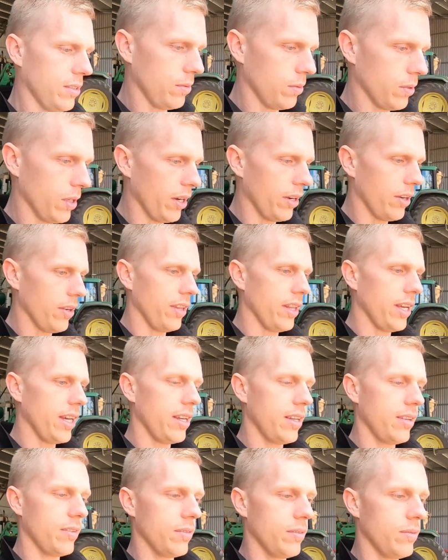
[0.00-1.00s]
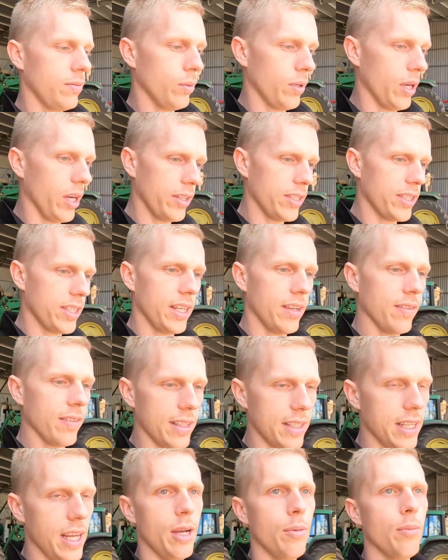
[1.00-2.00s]
we'll go do that. We'll go see if the
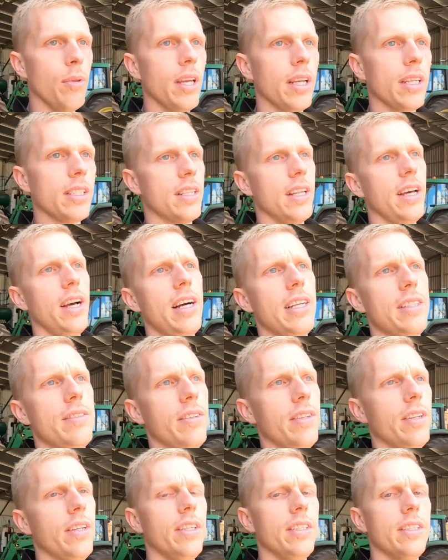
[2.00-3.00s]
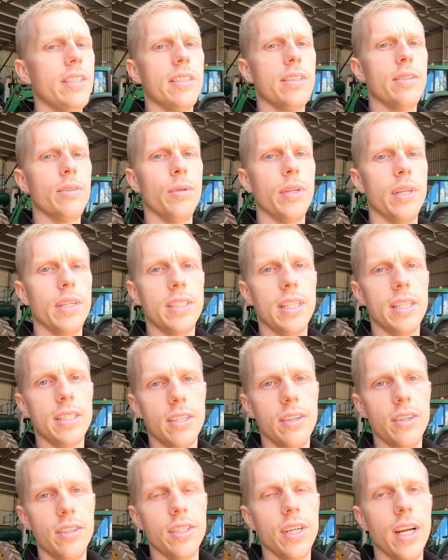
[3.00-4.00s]
damn thing starts first, because there's
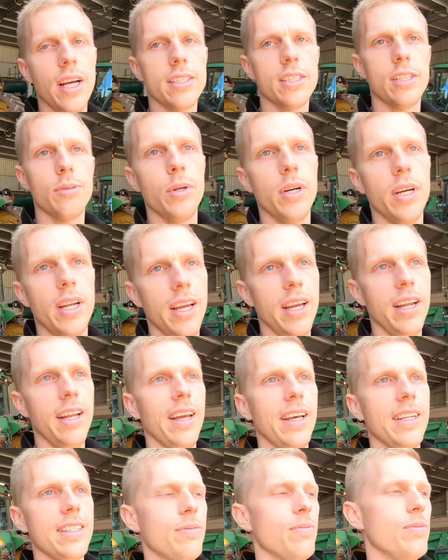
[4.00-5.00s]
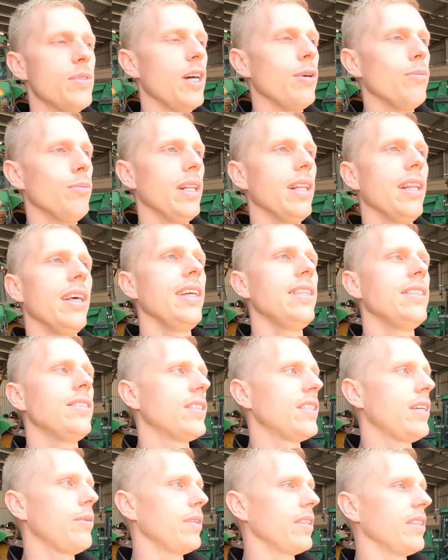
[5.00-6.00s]
a good chance I might need to get some jumper leads or
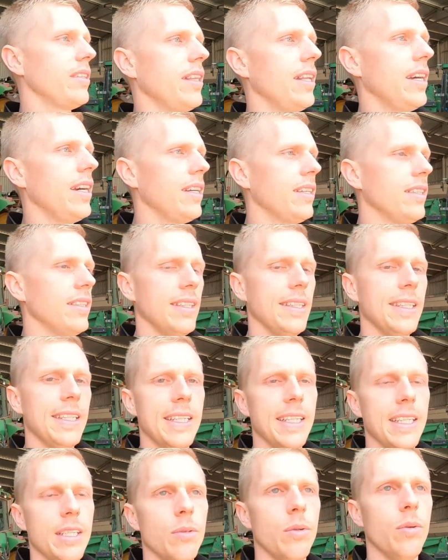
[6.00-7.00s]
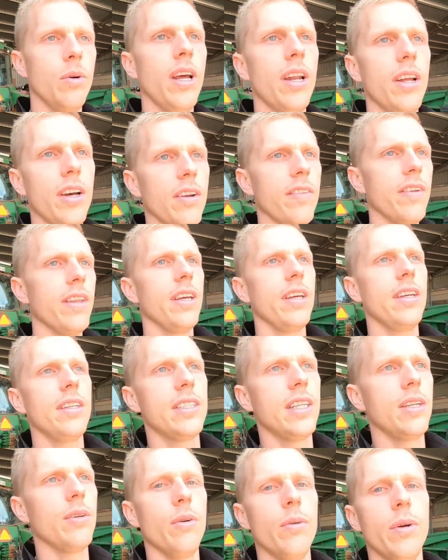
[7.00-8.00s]
something like that. But we'll head over there,
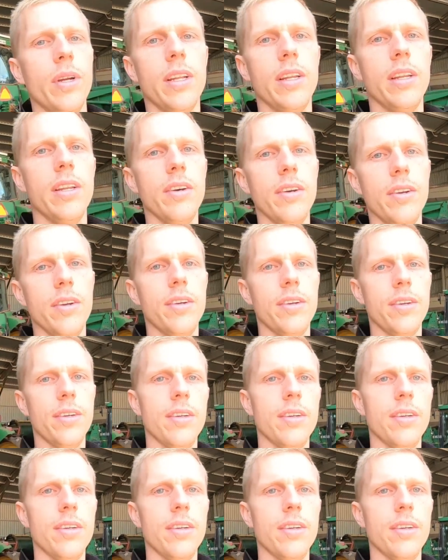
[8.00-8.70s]
see what we can do.